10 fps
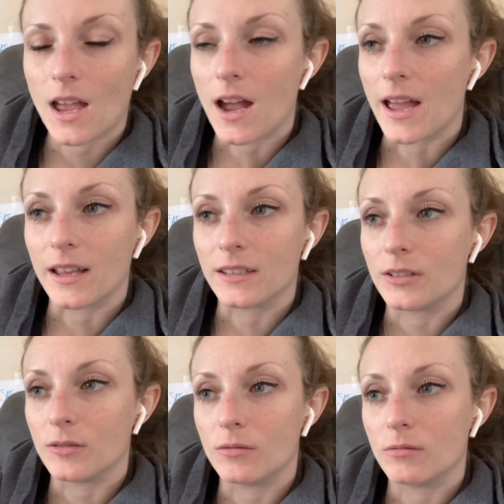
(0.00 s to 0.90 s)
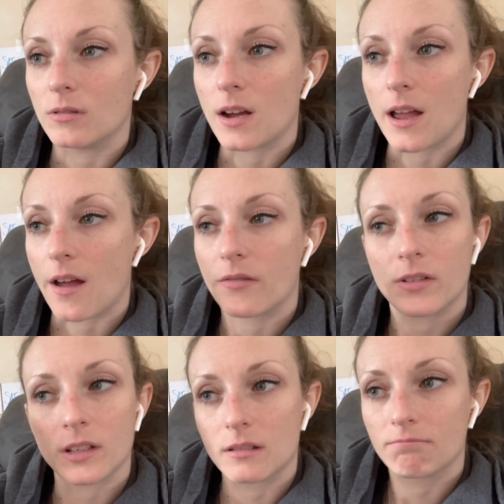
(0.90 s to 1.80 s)
I have
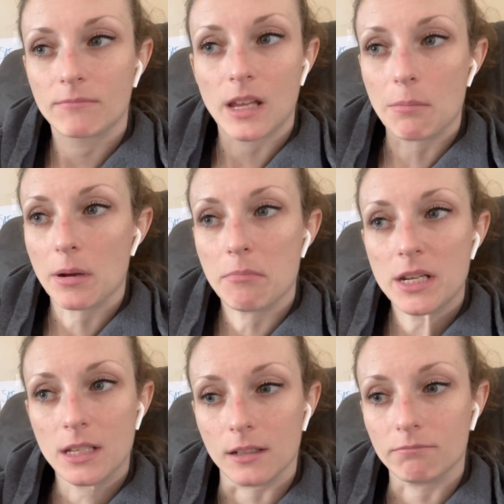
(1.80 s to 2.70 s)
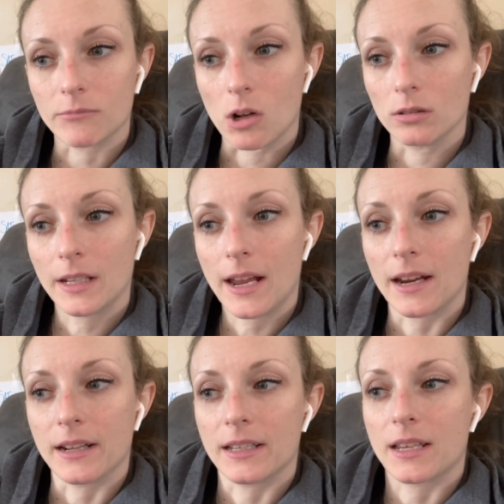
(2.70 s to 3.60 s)
to keep him busy all day
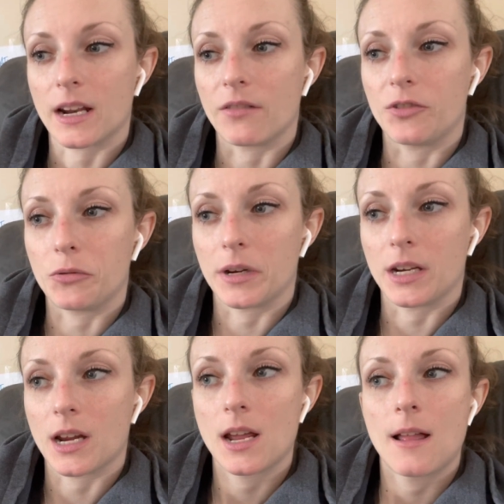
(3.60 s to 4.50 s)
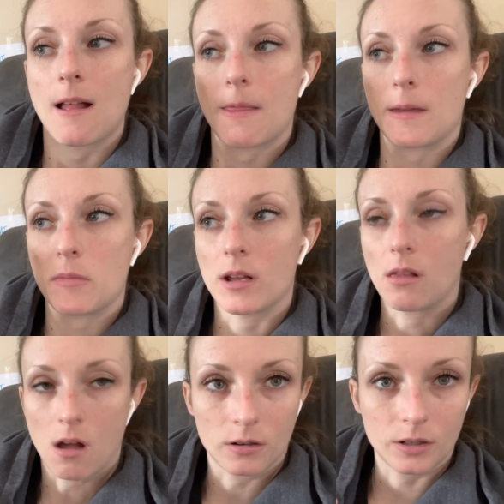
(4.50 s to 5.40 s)
instead of doing the big
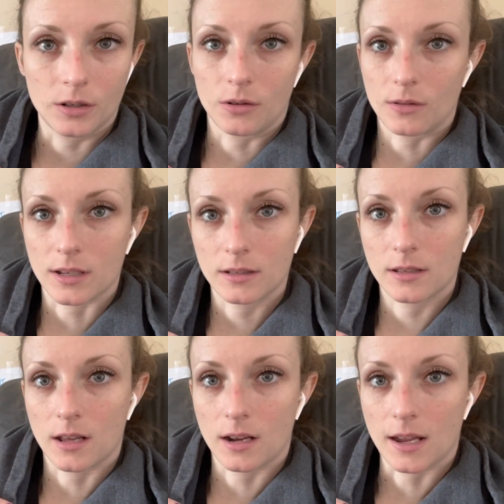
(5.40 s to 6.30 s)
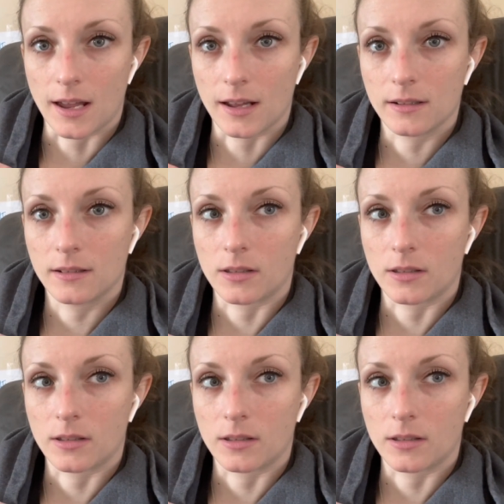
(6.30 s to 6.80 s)
long to-do list that I had.